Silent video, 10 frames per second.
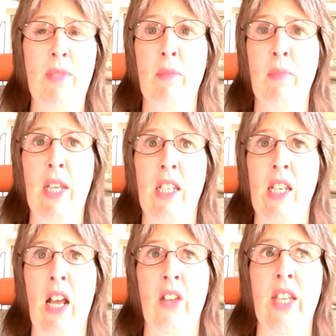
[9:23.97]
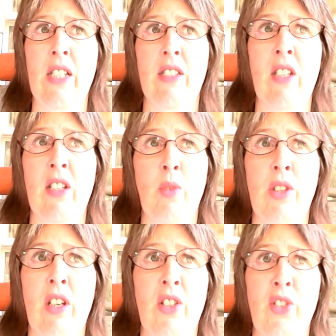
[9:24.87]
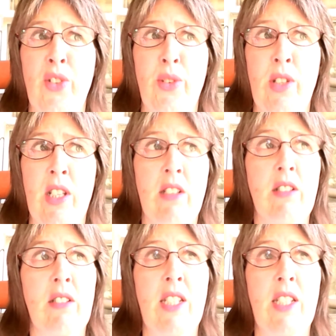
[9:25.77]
I'm not baking out in that sun with 103